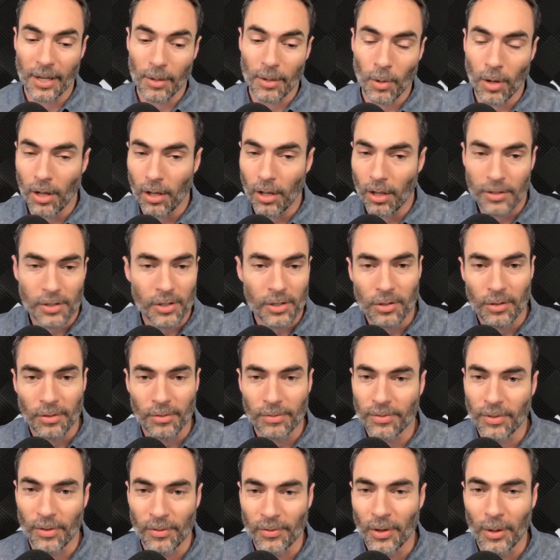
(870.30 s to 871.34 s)
well, I'll just do
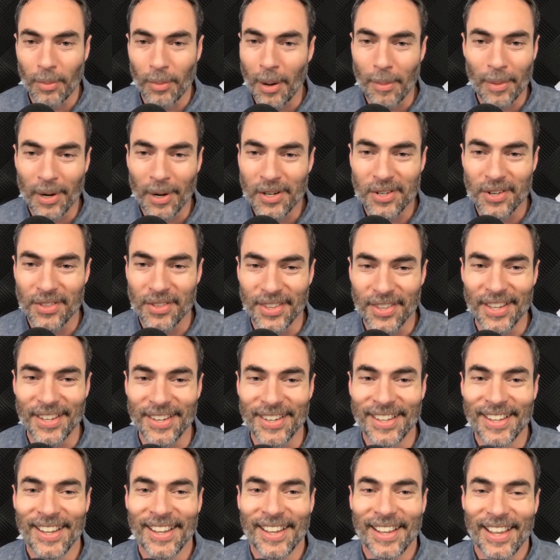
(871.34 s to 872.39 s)
fulfill by merchant
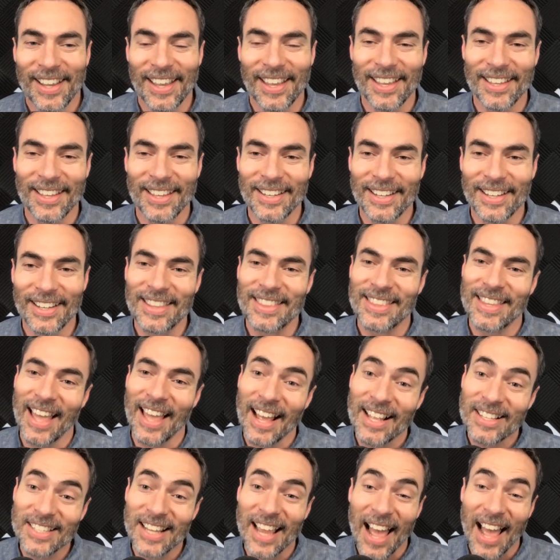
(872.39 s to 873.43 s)
then. And
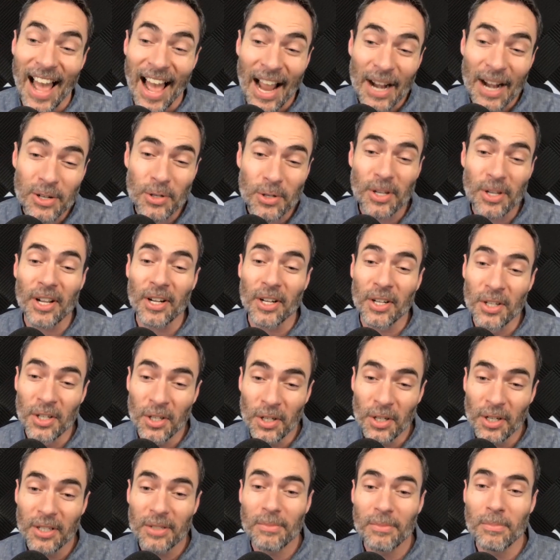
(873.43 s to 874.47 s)
that's actually a
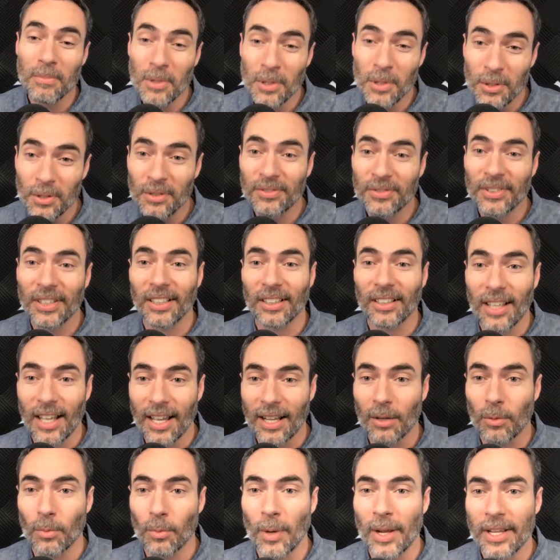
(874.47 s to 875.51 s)
good move in a
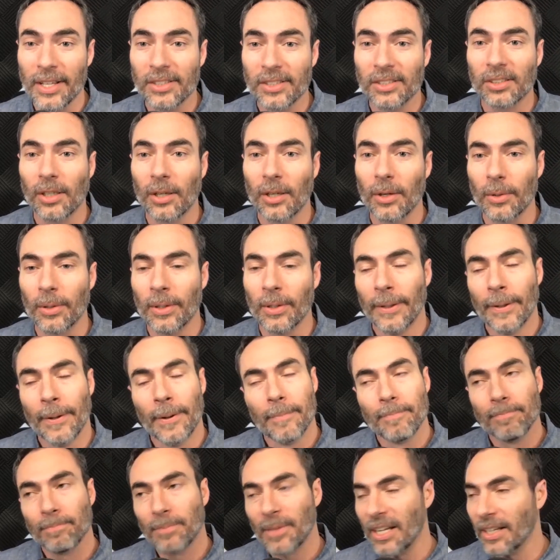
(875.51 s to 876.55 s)
lot of ways. So
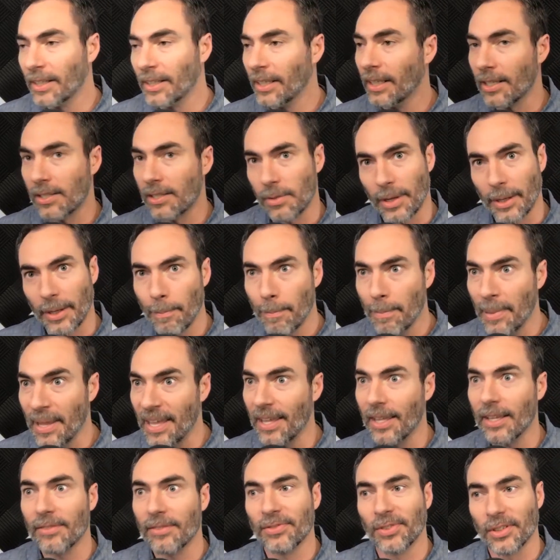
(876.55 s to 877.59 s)
again, it's like
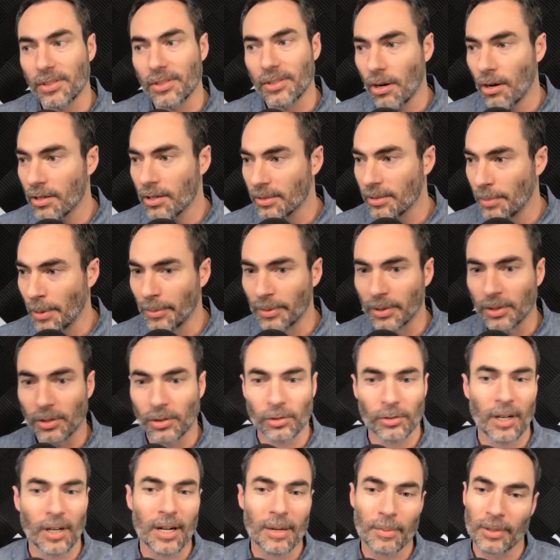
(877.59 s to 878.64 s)
painful. It's causing people to
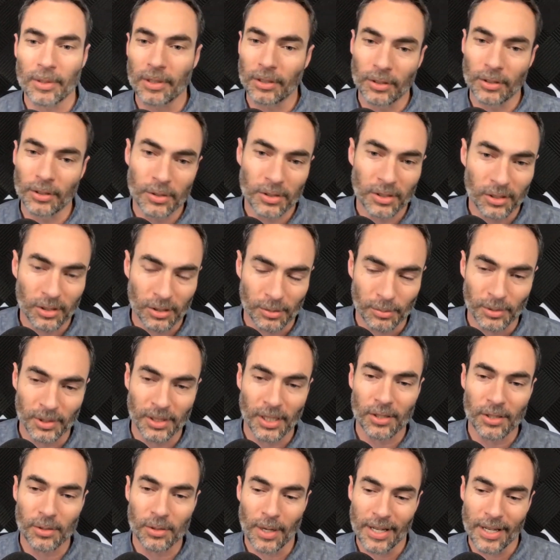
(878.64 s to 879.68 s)
scramble. They're losing some
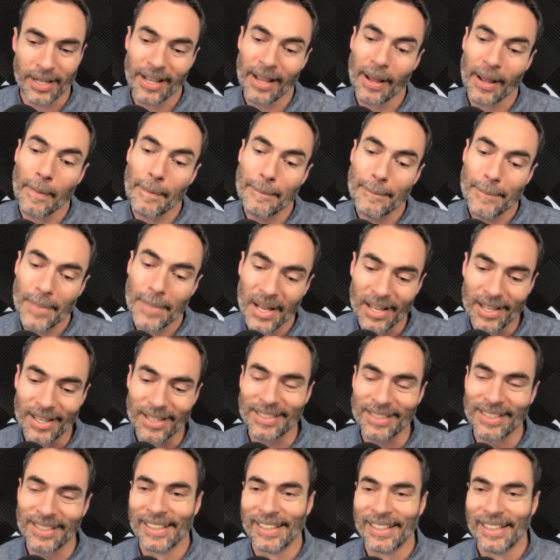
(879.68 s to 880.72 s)
sales right now, but
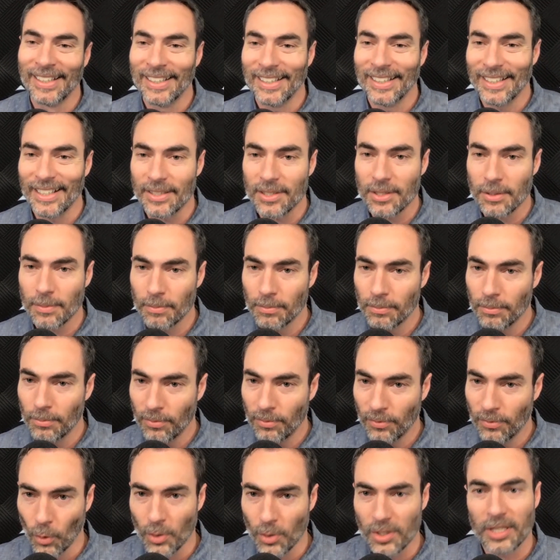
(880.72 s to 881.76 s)
it's
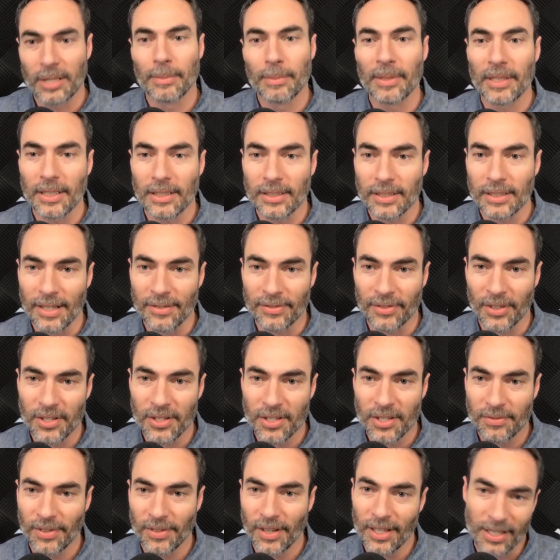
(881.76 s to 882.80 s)
forcing them to
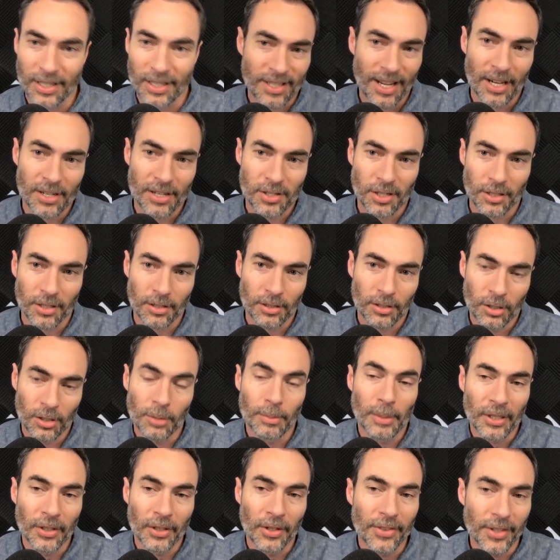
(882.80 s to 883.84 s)
diversify, and it's actually could
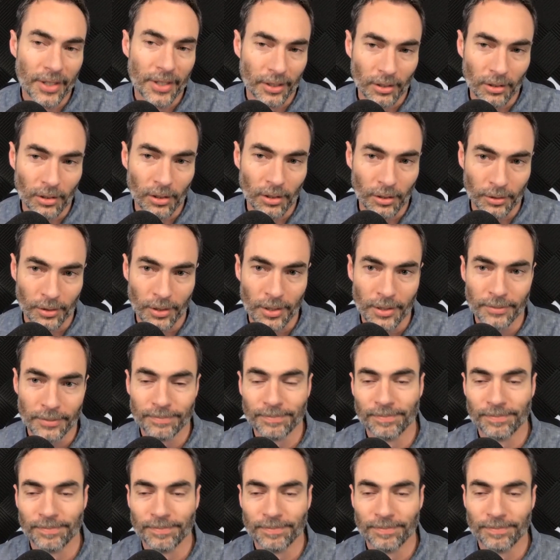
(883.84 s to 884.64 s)
be a good thing in the long run.